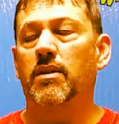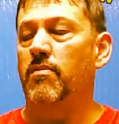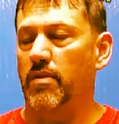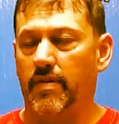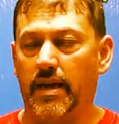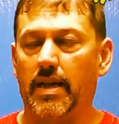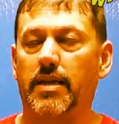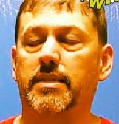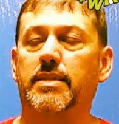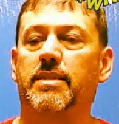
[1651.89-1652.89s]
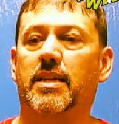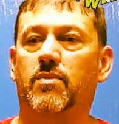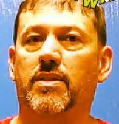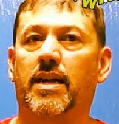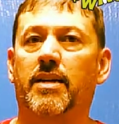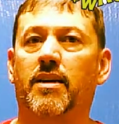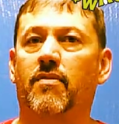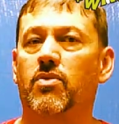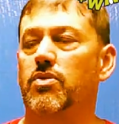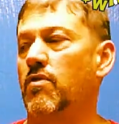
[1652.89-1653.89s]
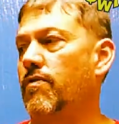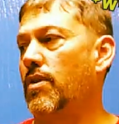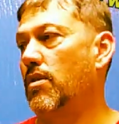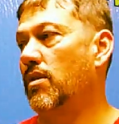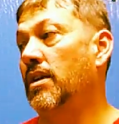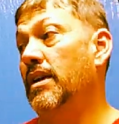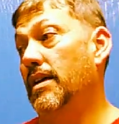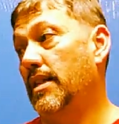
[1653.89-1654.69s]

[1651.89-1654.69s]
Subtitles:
We've had a lot of success with that cover so far.